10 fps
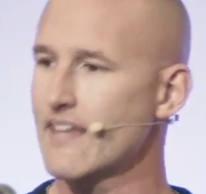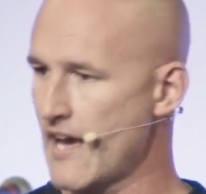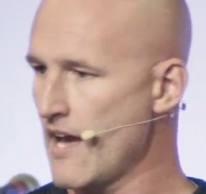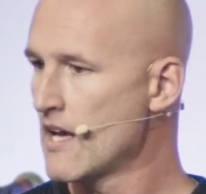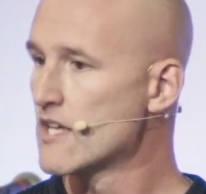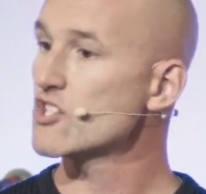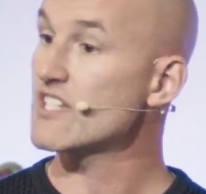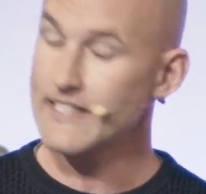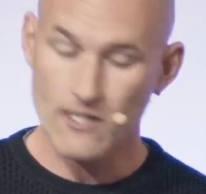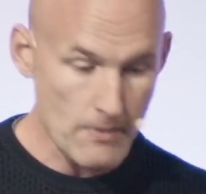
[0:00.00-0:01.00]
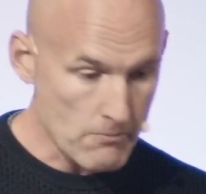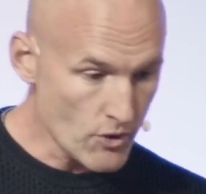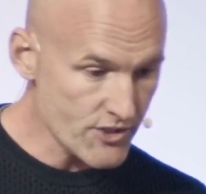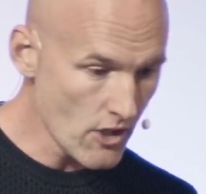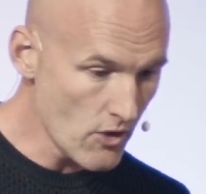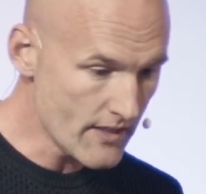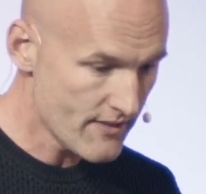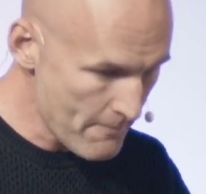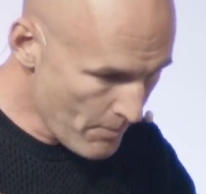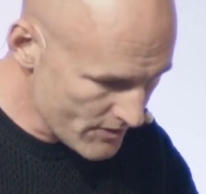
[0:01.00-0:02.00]
there just a little bit more slowly.
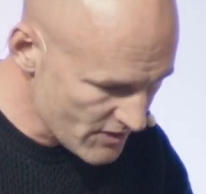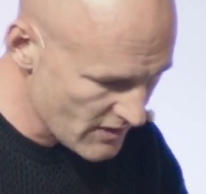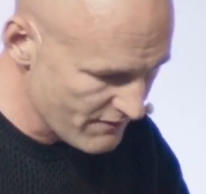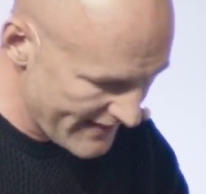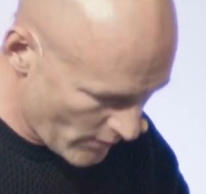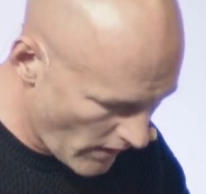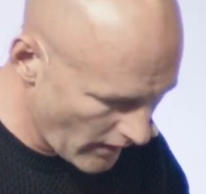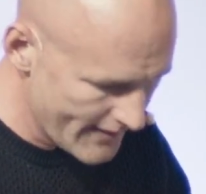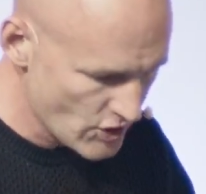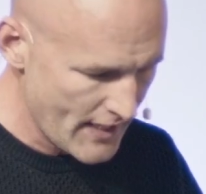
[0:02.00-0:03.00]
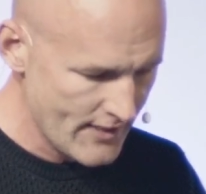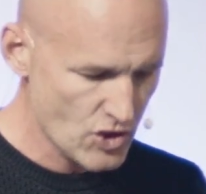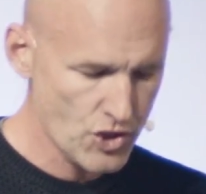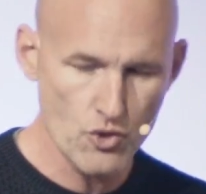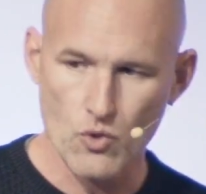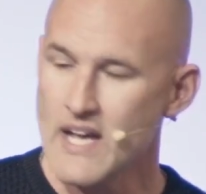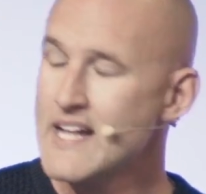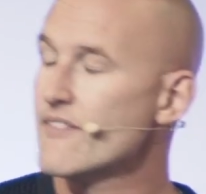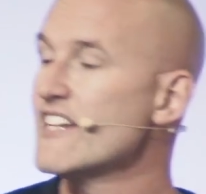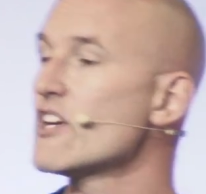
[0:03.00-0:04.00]
They're positive. They quite like change too.
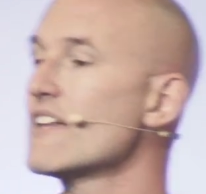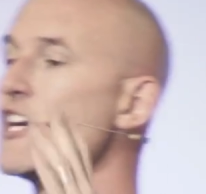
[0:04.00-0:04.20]
Then you get